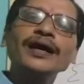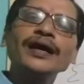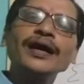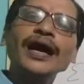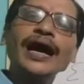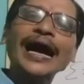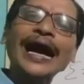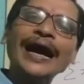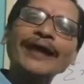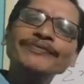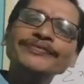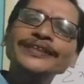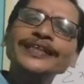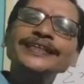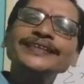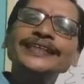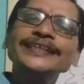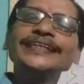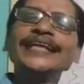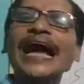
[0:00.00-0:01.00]

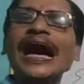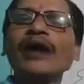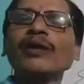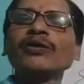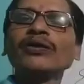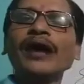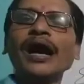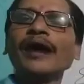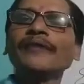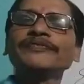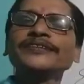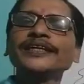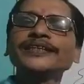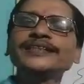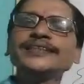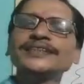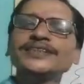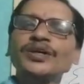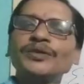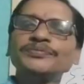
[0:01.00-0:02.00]
after the noun, after
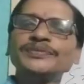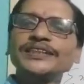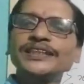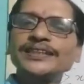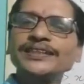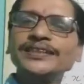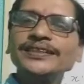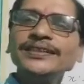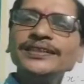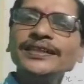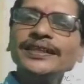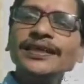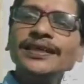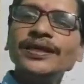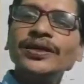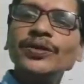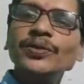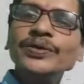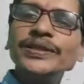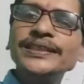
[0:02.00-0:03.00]
the
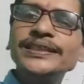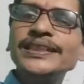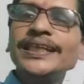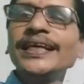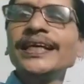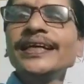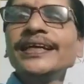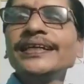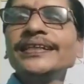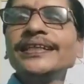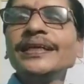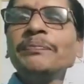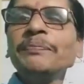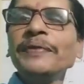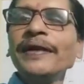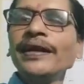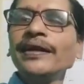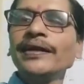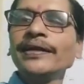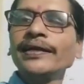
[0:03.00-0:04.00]
subject, we say the
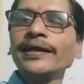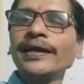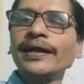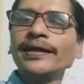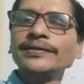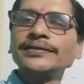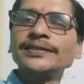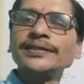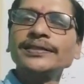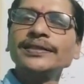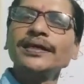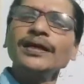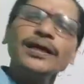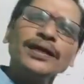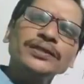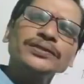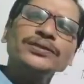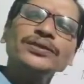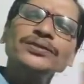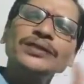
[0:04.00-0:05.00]
predicates.
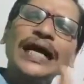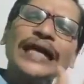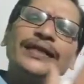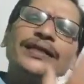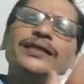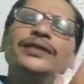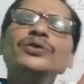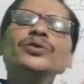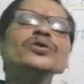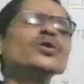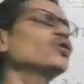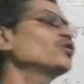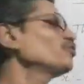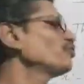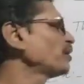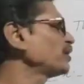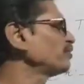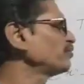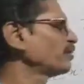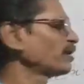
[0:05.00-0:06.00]
So that you know
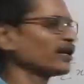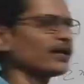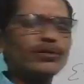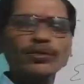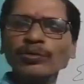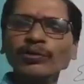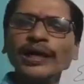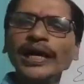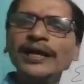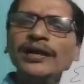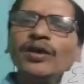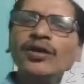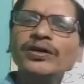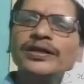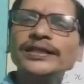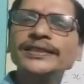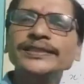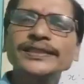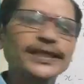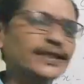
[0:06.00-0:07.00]
very well. We are not
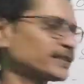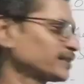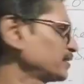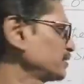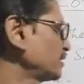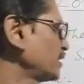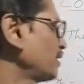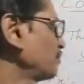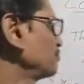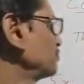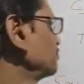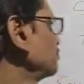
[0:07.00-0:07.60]
discussing that.